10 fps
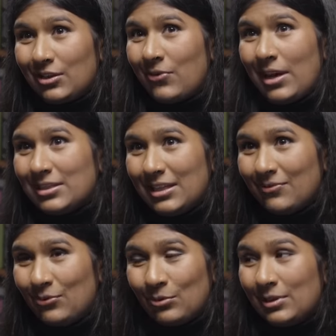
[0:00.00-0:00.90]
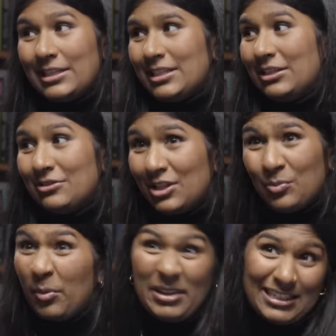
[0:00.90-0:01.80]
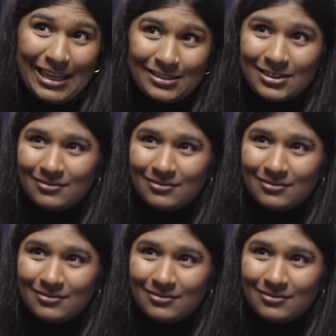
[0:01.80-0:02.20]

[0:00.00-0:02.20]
effective, yeah. or leading you to the promised land?